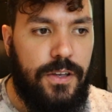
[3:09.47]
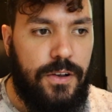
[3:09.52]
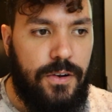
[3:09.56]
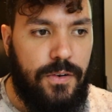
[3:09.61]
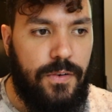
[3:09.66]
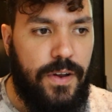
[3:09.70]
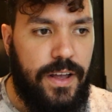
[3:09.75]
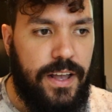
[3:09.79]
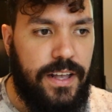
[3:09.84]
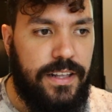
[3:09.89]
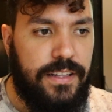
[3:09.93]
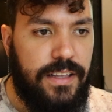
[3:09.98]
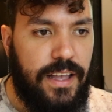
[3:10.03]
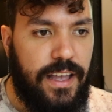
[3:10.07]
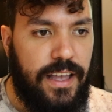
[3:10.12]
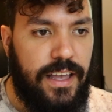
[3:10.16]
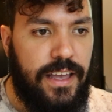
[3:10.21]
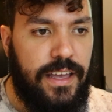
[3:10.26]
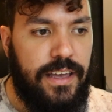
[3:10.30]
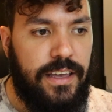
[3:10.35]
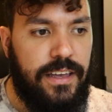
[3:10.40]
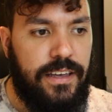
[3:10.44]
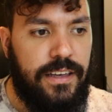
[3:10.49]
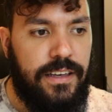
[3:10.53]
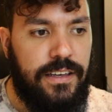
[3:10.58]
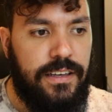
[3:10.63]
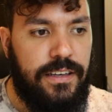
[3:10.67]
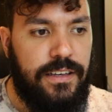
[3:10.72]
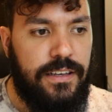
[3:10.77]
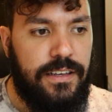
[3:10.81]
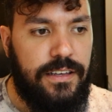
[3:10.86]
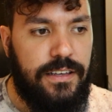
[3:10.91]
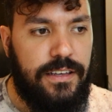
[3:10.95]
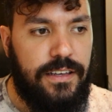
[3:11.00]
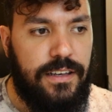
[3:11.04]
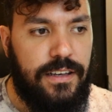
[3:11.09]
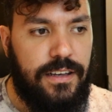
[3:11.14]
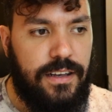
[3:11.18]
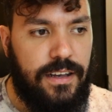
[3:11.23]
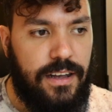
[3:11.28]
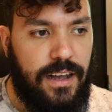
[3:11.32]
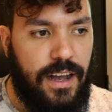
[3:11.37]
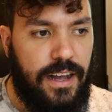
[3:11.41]
create a
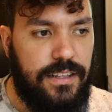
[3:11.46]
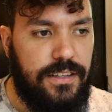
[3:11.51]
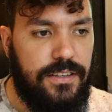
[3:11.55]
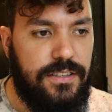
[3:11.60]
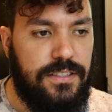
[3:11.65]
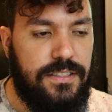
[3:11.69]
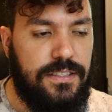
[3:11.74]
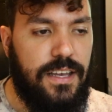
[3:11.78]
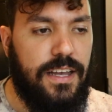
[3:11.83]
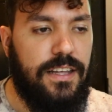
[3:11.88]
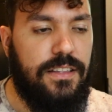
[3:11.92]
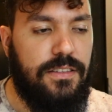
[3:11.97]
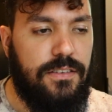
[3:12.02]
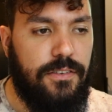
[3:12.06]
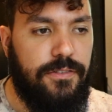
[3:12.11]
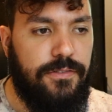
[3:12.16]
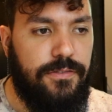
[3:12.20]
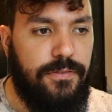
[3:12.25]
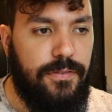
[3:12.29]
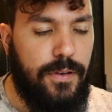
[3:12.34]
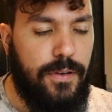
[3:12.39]
kind of set of